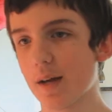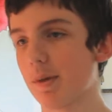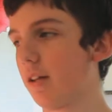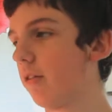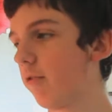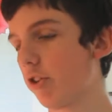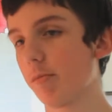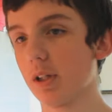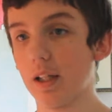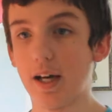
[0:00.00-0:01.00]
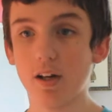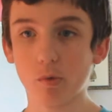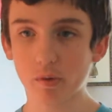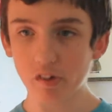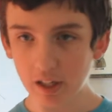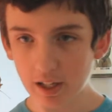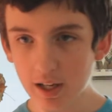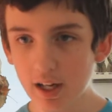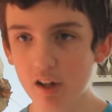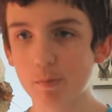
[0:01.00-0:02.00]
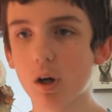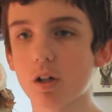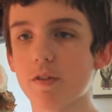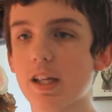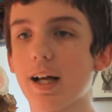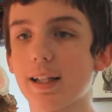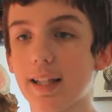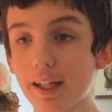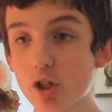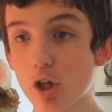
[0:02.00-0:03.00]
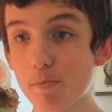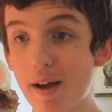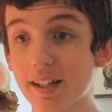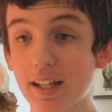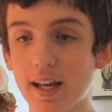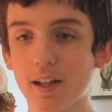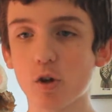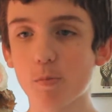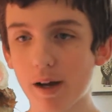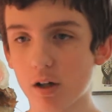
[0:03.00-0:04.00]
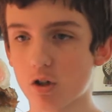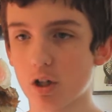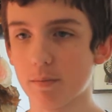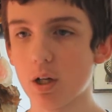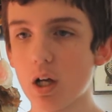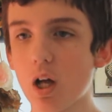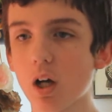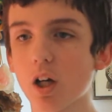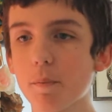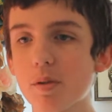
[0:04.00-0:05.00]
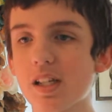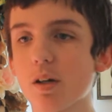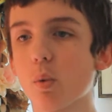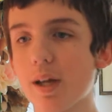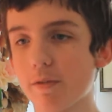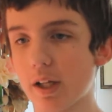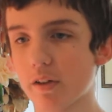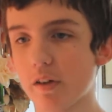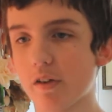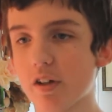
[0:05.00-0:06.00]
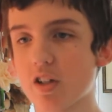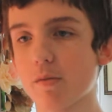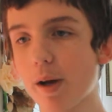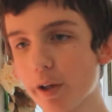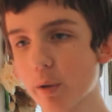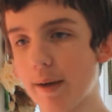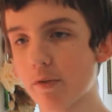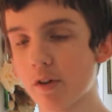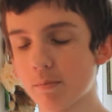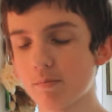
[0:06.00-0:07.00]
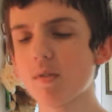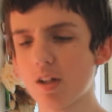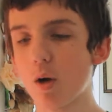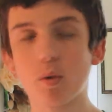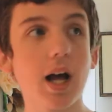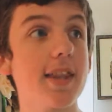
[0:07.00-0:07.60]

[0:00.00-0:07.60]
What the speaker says: I mean visible light as we see, is part of the electromagnetic spectrum, accompanying wavelengths such as microwaves, no, not